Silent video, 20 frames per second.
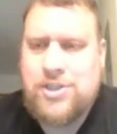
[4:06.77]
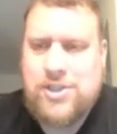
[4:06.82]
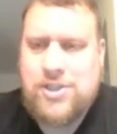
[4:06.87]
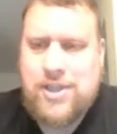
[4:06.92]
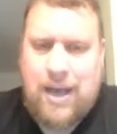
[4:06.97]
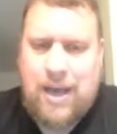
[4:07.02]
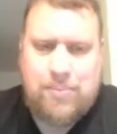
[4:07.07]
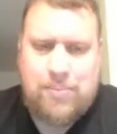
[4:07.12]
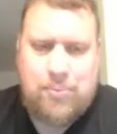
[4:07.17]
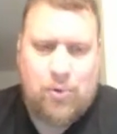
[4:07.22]

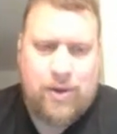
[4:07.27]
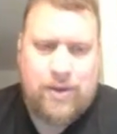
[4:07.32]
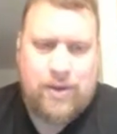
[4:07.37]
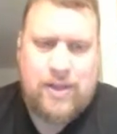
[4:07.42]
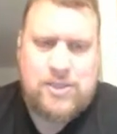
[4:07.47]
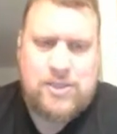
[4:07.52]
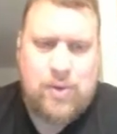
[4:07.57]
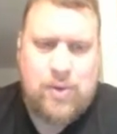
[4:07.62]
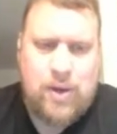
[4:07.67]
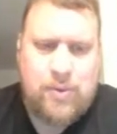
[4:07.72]
that point.
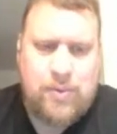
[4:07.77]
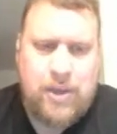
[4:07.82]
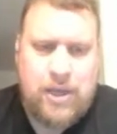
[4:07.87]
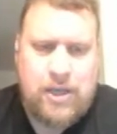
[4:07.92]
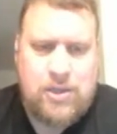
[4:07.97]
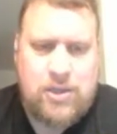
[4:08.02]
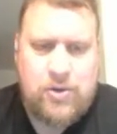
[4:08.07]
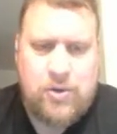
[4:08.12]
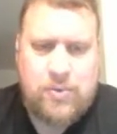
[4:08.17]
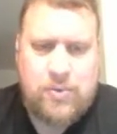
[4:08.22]
That's why we
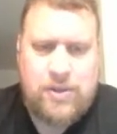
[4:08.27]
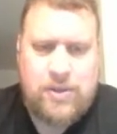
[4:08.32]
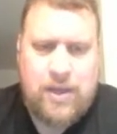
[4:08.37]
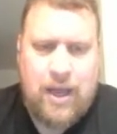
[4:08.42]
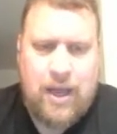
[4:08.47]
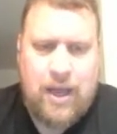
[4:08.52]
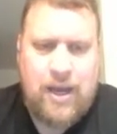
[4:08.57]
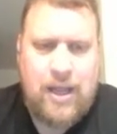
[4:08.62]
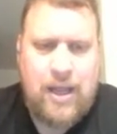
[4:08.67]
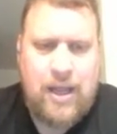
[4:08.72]
include it with
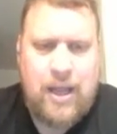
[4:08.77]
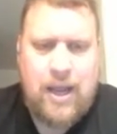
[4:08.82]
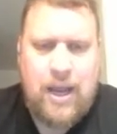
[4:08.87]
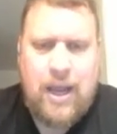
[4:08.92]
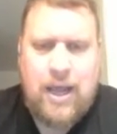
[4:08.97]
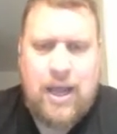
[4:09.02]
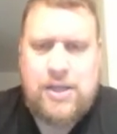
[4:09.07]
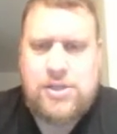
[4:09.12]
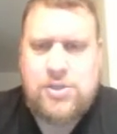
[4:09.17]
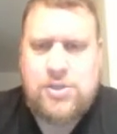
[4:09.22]
that.
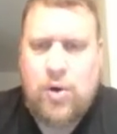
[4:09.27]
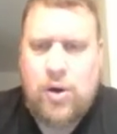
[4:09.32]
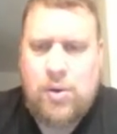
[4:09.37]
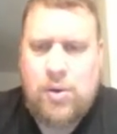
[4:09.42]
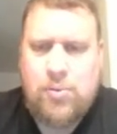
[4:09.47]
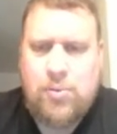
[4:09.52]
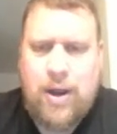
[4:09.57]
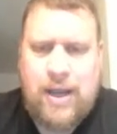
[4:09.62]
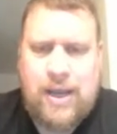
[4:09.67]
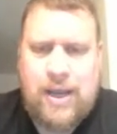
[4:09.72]
And the square
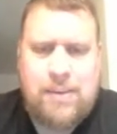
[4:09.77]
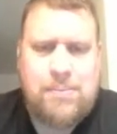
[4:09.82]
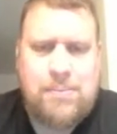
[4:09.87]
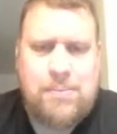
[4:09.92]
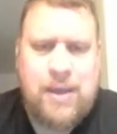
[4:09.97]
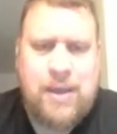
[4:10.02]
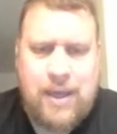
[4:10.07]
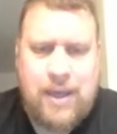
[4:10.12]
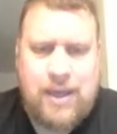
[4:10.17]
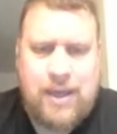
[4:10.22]
bracket
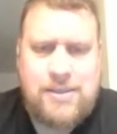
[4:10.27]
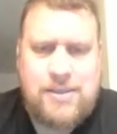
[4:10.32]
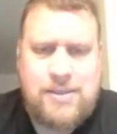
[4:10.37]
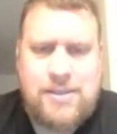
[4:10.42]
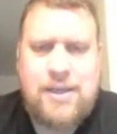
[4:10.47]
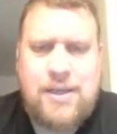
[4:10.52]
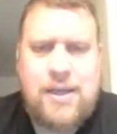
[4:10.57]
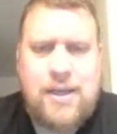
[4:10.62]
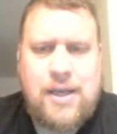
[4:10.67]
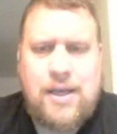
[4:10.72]

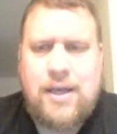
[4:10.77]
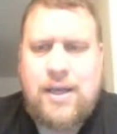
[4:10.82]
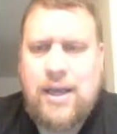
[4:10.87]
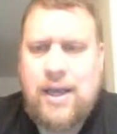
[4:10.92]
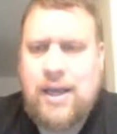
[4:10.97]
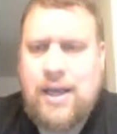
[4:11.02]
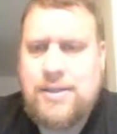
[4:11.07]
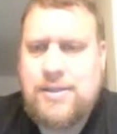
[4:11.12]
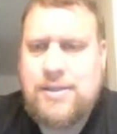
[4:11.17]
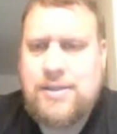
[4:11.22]
means
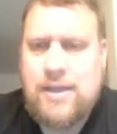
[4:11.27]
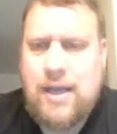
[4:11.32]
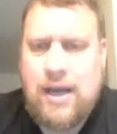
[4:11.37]
it's